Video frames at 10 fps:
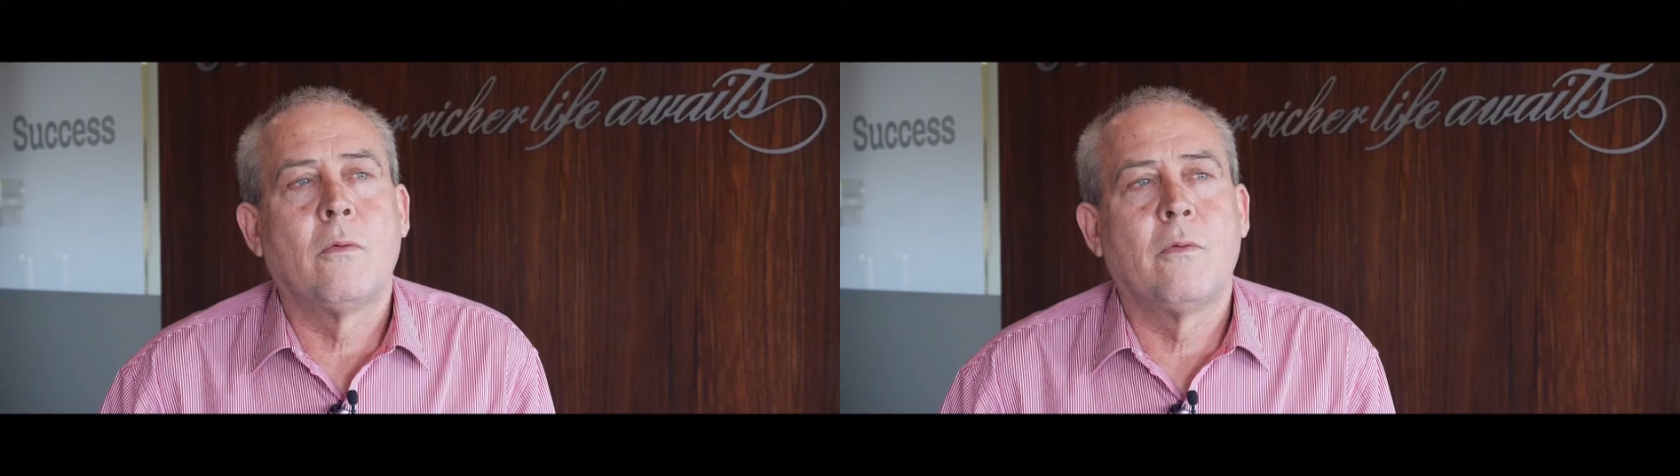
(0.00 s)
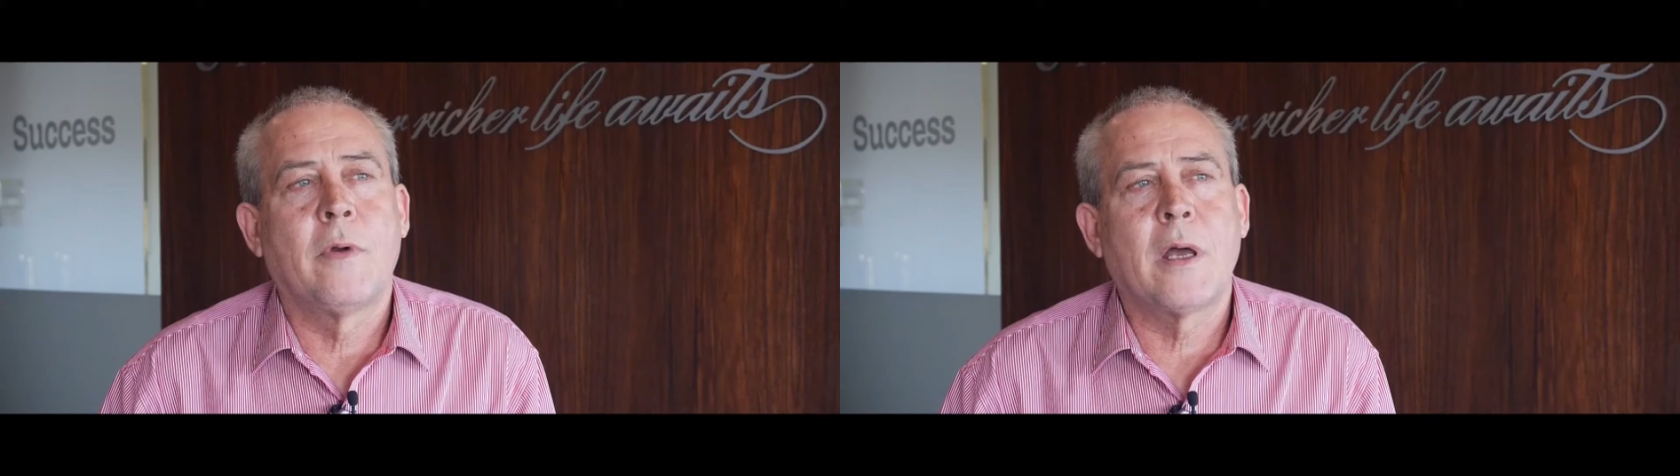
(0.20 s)

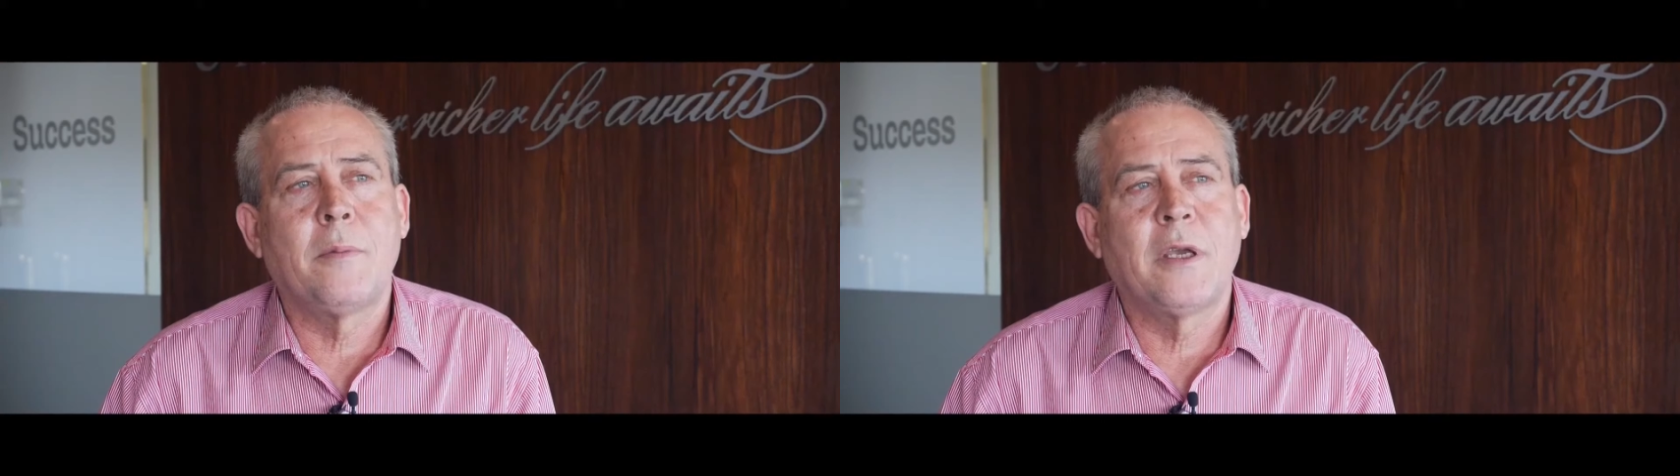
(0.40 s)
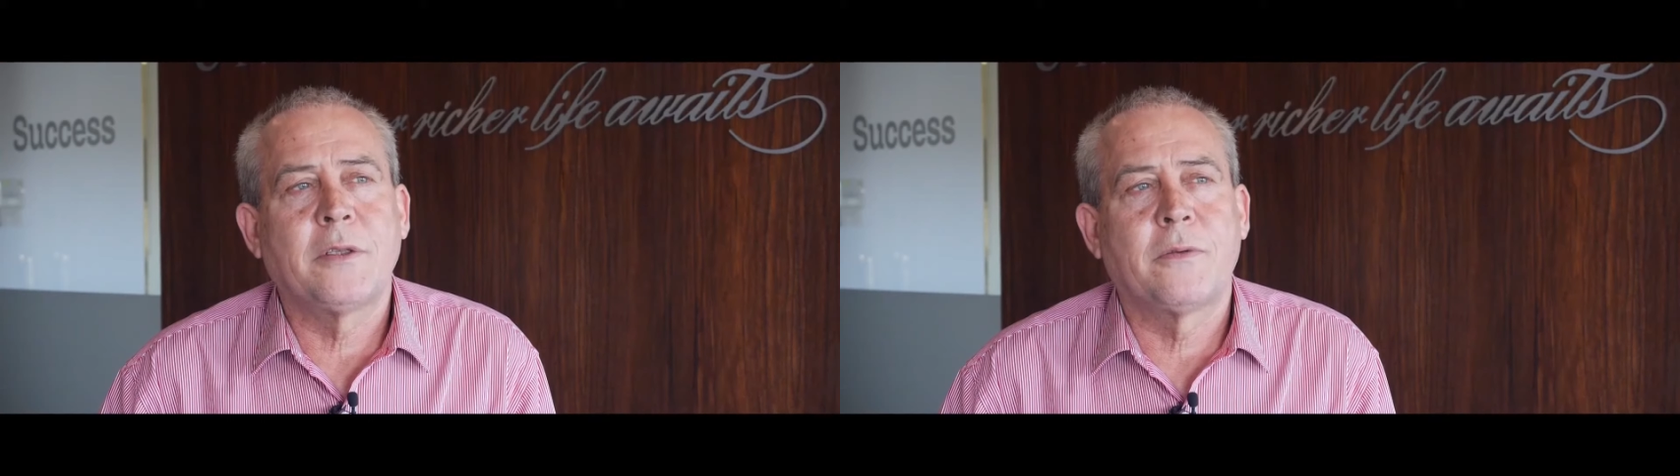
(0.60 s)
When I made